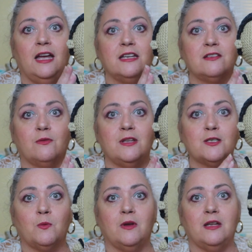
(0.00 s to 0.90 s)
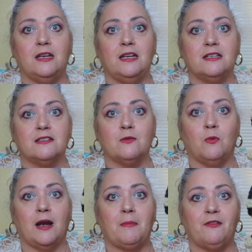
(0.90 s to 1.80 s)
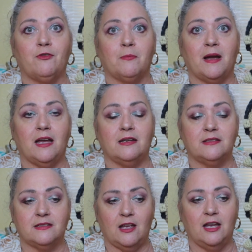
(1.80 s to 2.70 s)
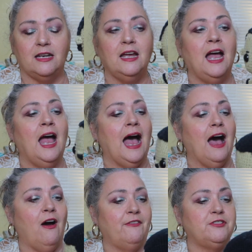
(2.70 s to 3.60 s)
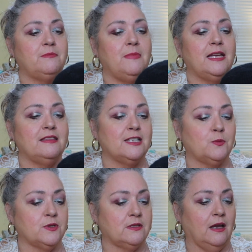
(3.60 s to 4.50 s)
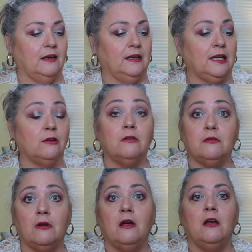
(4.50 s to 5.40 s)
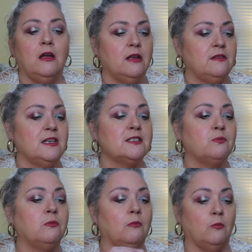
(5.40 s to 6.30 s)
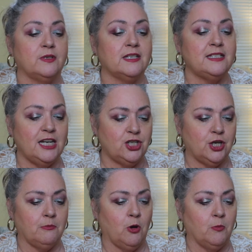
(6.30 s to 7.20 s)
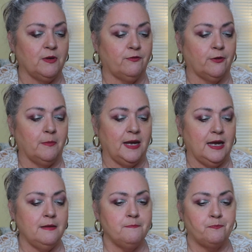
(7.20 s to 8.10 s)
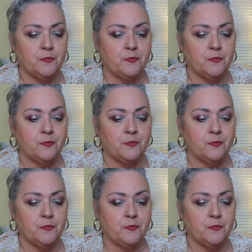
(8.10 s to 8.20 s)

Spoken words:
So this one is the one I made for my son. I'll have to admit, this was a teaching moment for me.